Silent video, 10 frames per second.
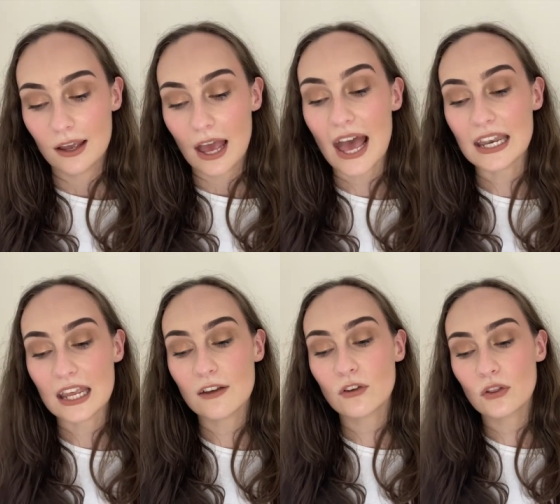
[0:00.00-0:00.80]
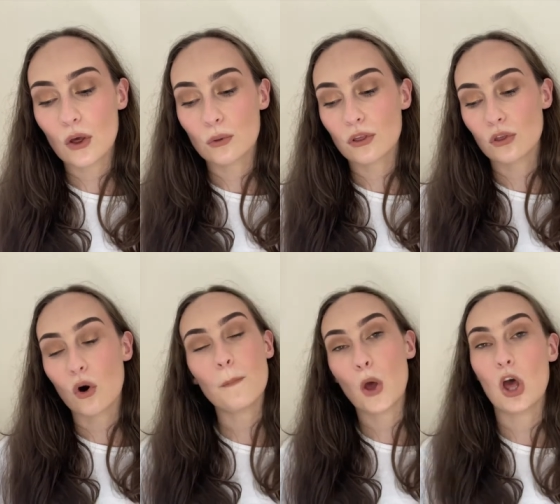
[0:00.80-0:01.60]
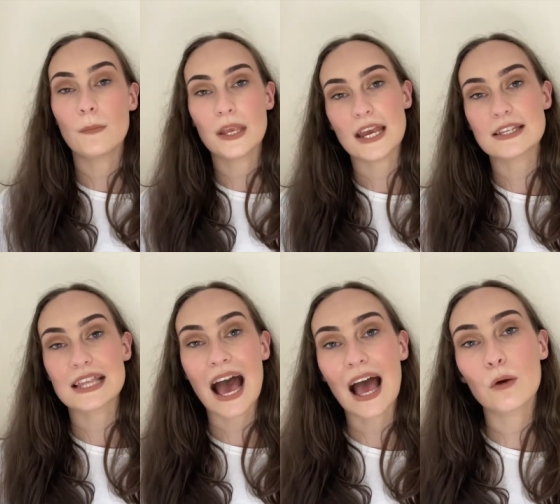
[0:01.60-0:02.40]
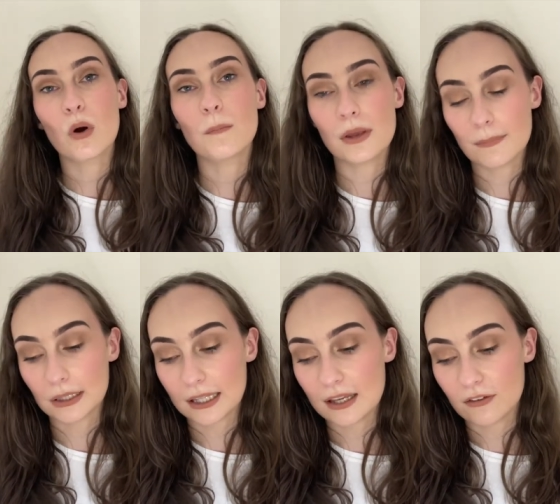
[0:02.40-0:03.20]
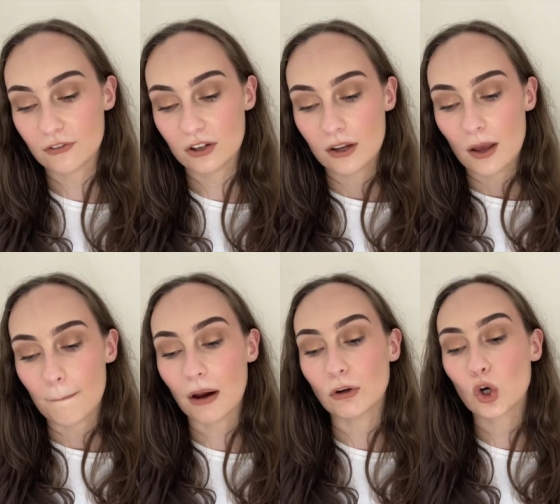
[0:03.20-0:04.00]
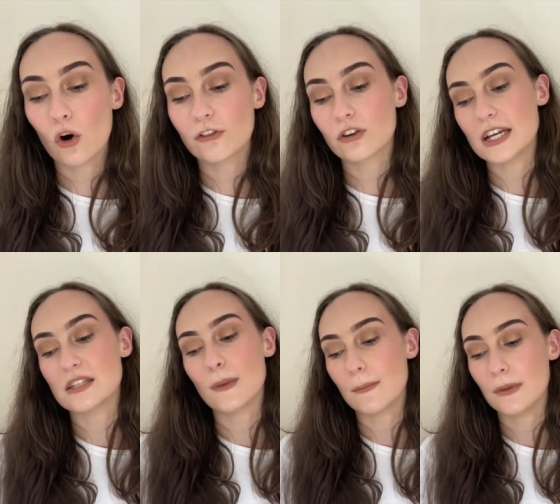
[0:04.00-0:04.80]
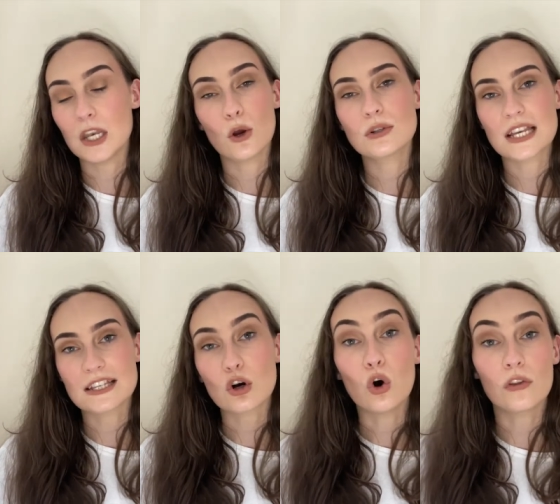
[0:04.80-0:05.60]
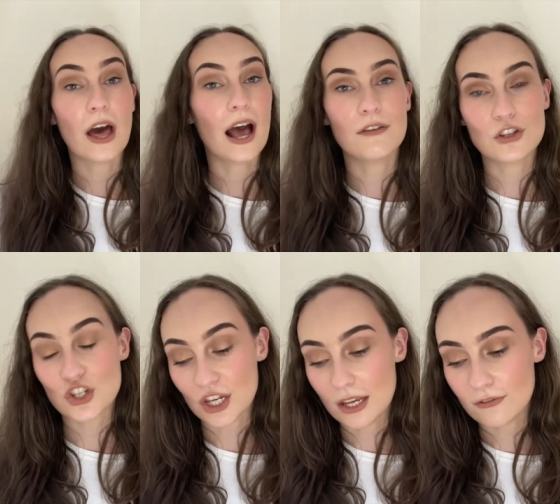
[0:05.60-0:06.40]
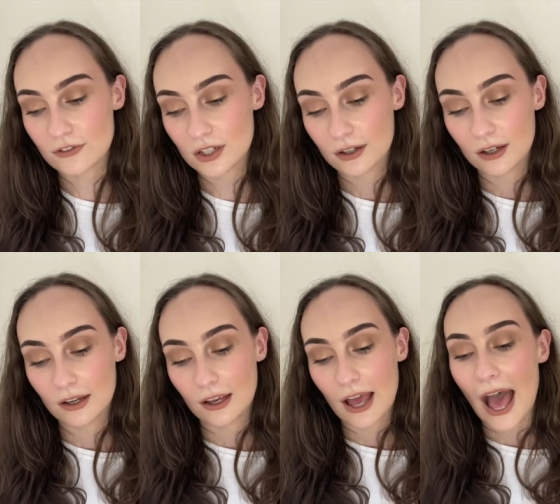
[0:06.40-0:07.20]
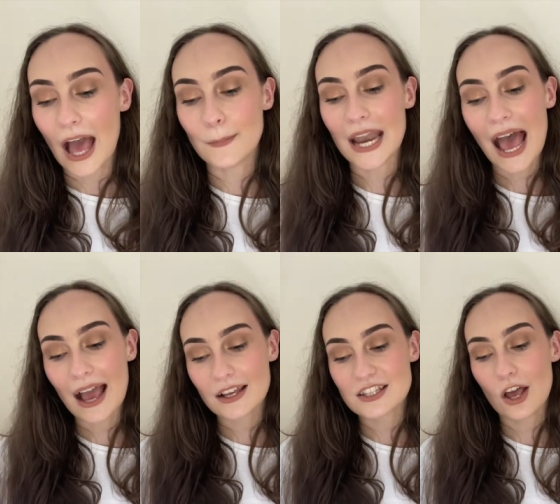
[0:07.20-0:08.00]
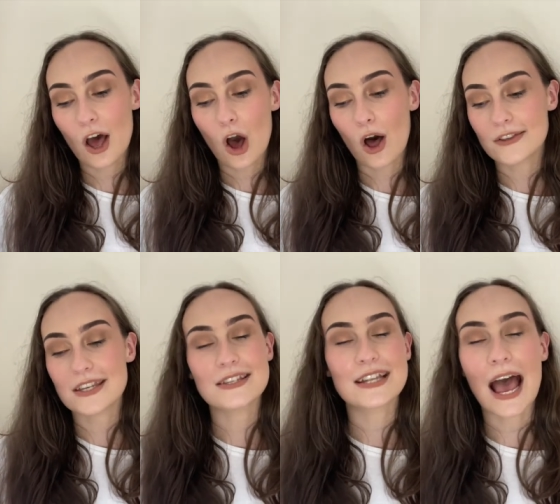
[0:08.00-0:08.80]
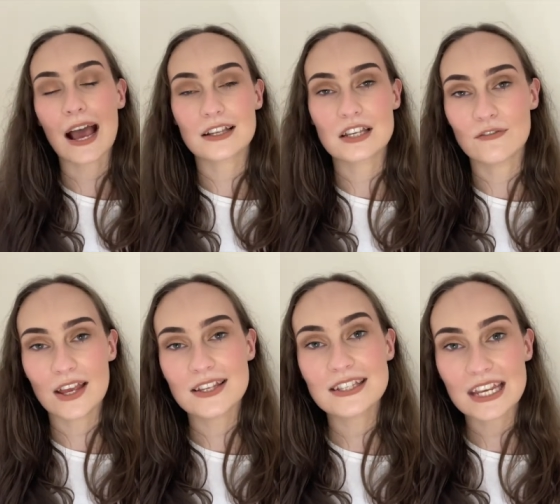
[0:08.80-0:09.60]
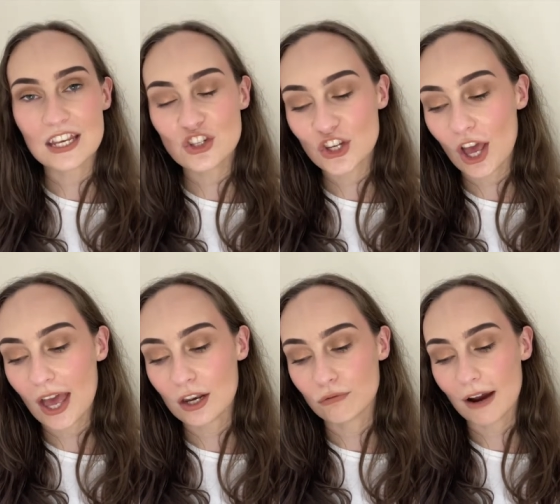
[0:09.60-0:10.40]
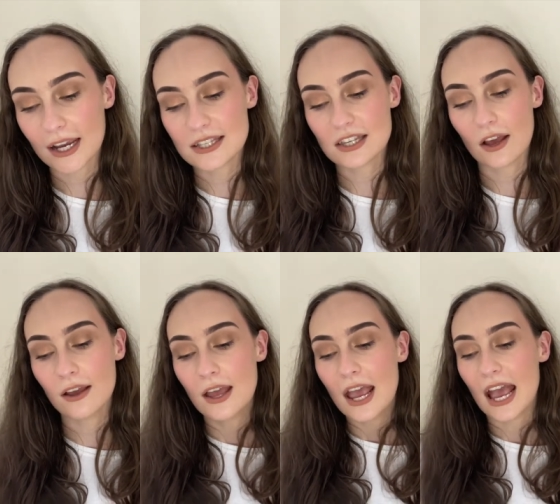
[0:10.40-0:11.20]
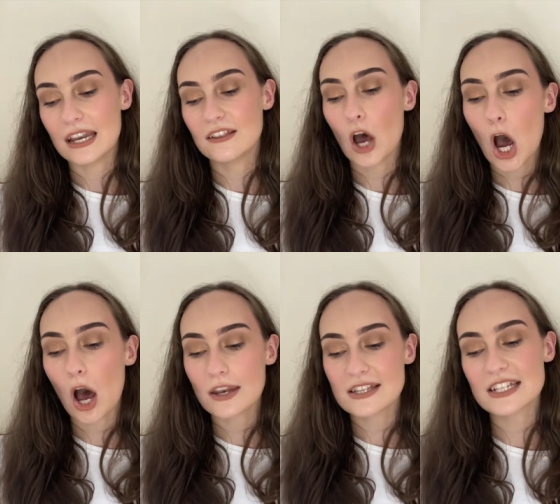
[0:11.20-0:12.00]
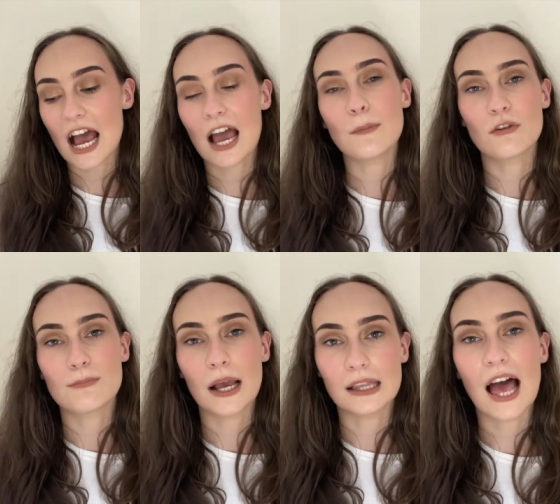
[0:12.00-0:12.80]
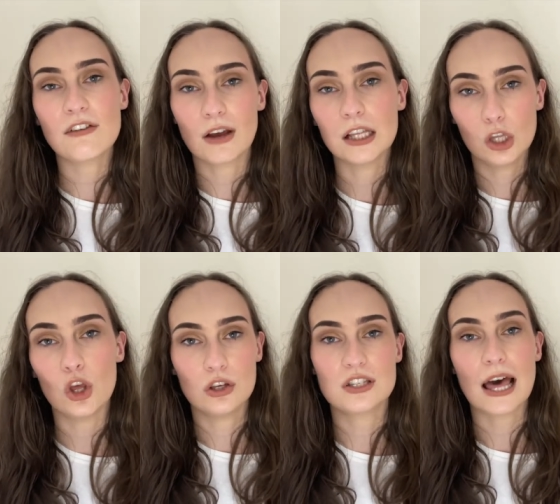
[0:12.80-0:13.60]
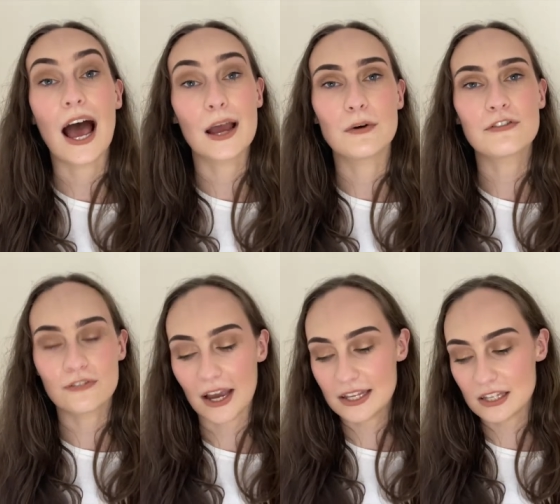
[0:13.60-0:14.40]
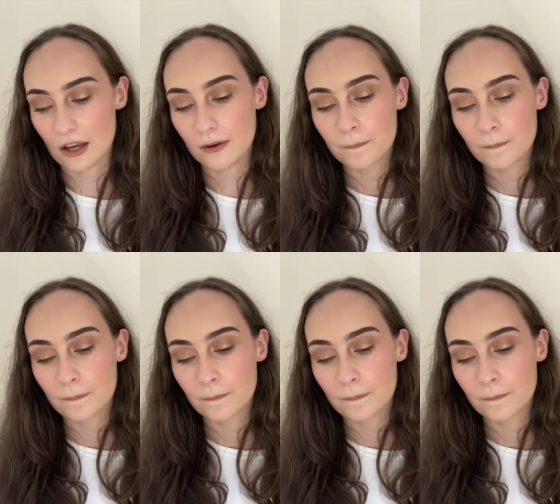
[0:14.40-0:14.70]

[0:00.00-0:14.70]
And even though the thought permeates that I won't be believed, my recovery has made me notice all that I've achieved. I'm an actor, artist, activist, teacher and a writer, and in the hardest time of my life I learned that I'm a fighter.